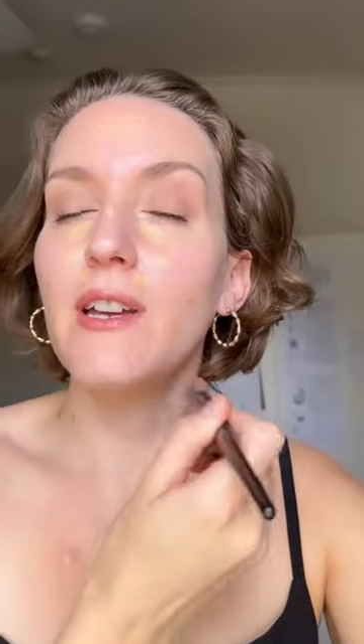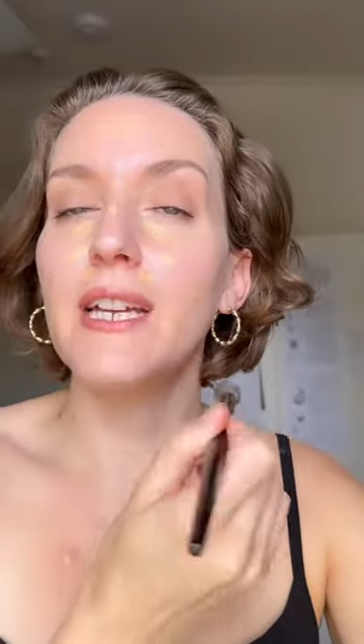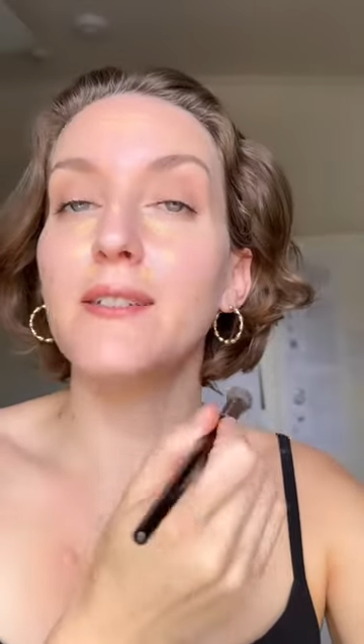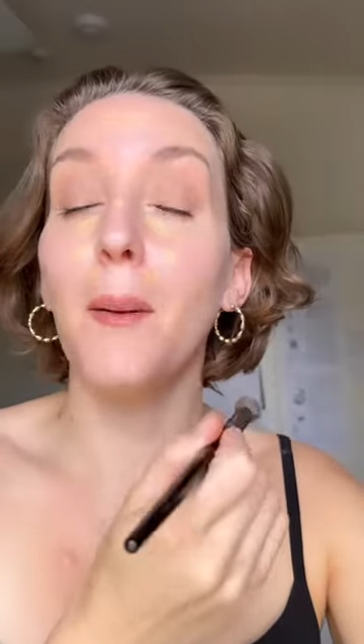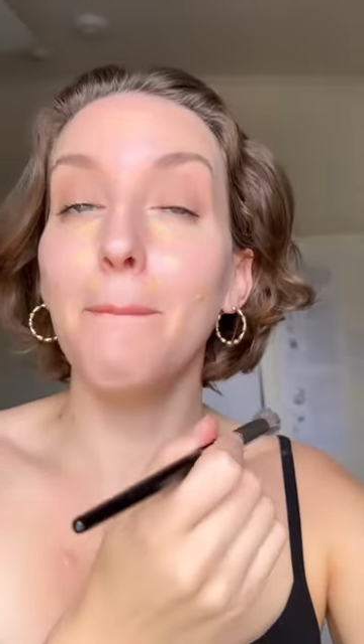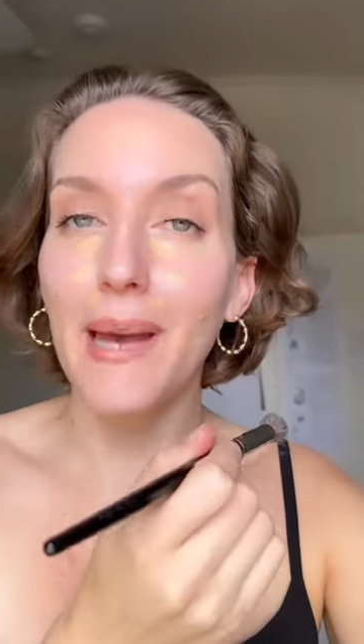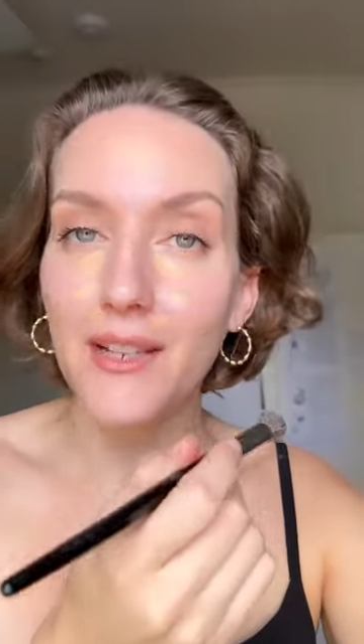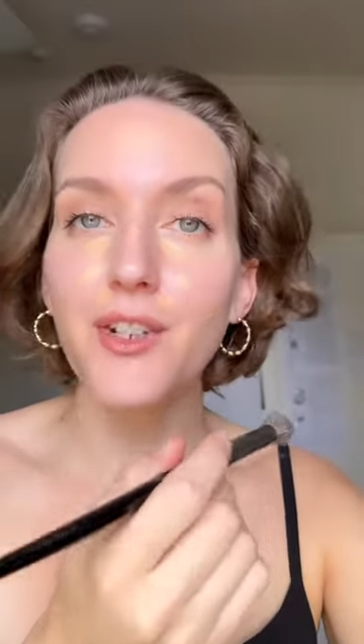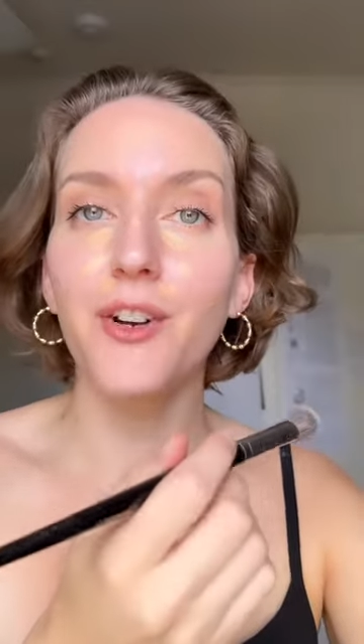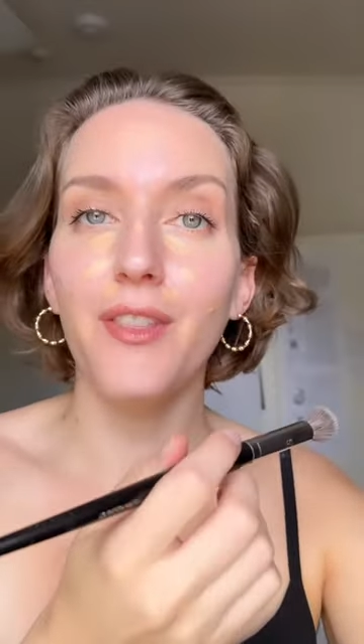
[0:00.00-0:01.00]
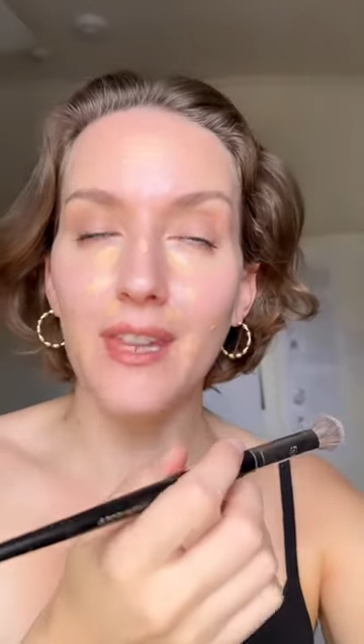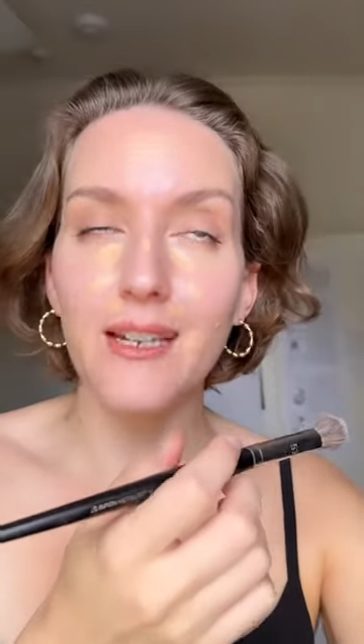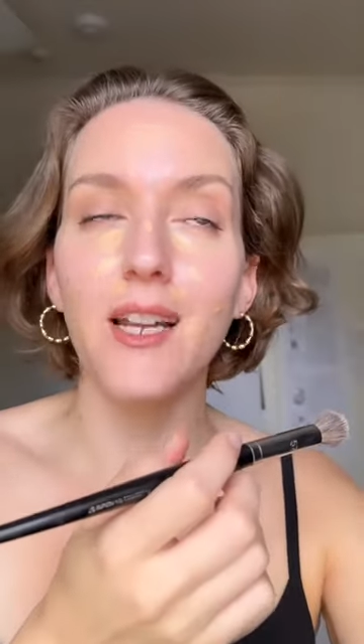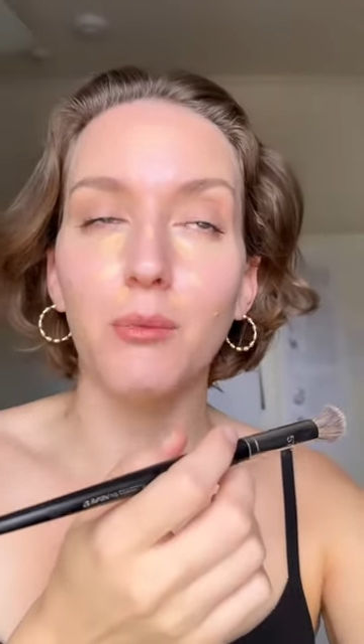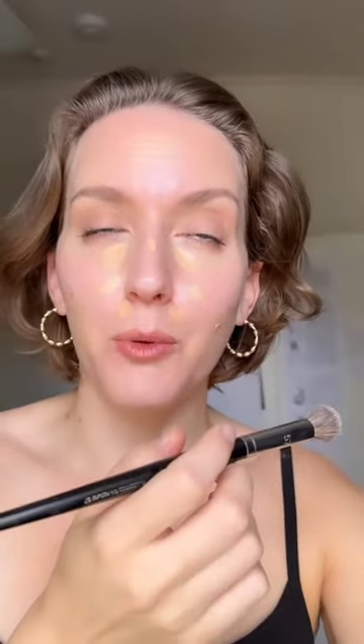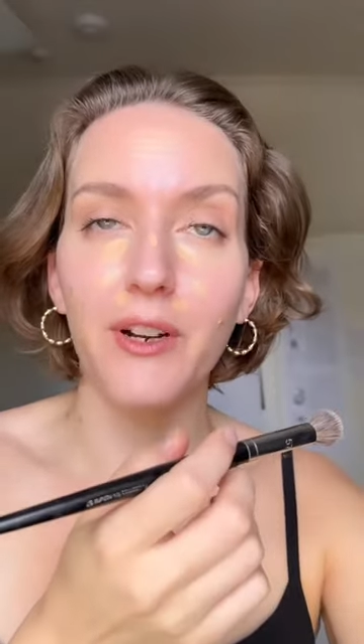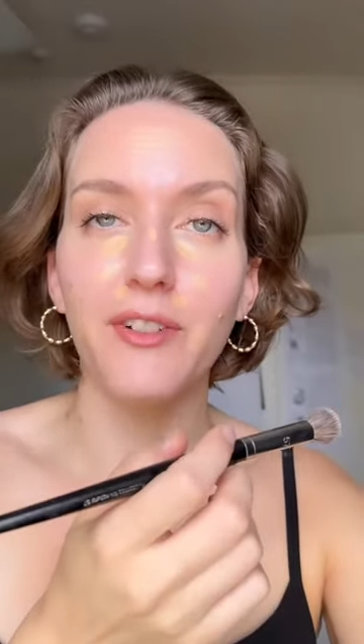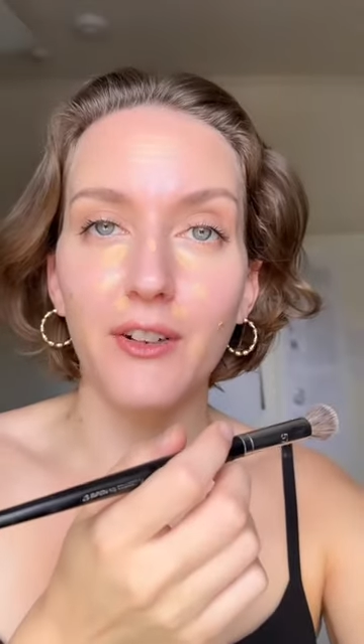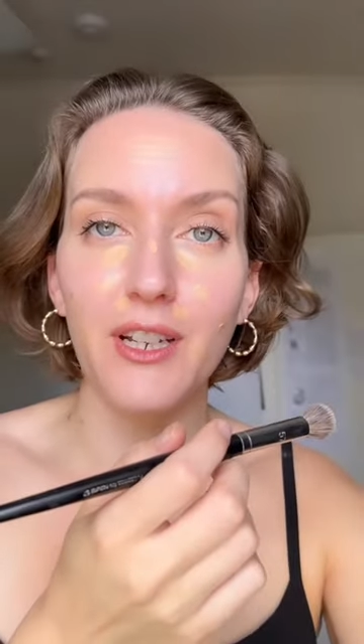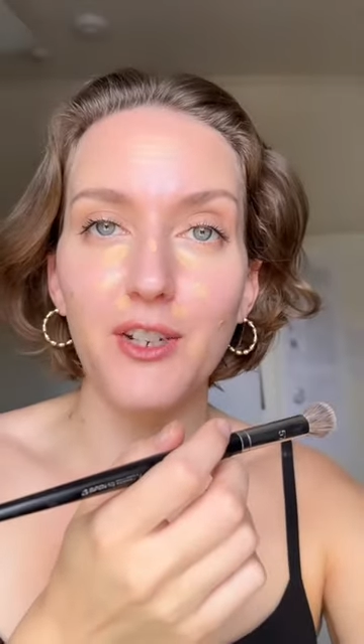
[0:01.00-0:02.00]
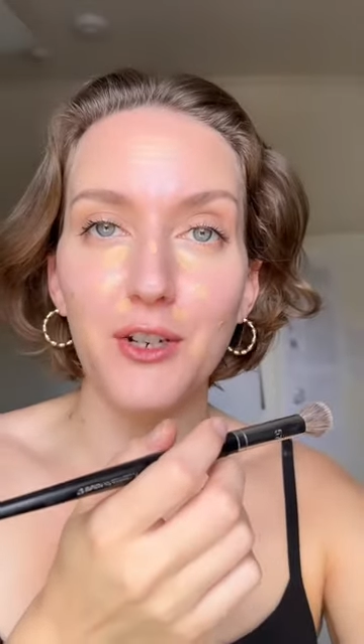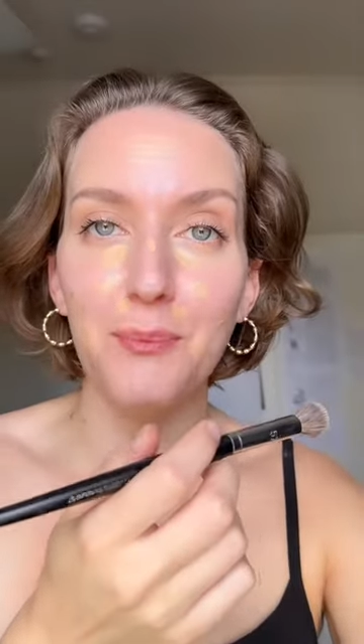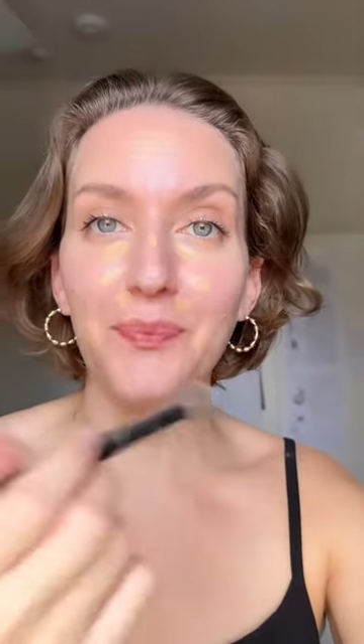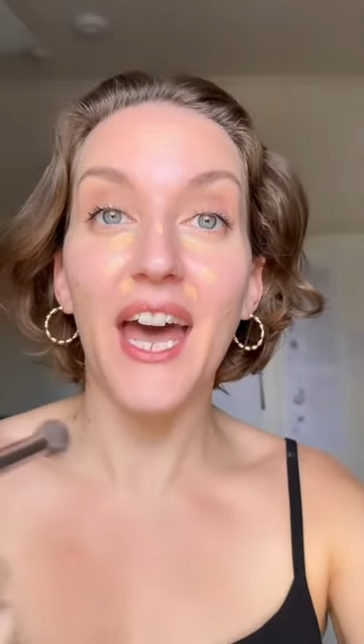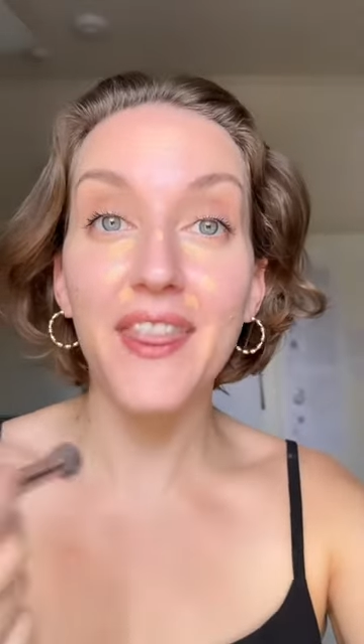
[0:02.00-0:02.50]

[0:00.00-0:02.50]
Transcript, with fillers: is better than Double Wear Foundation.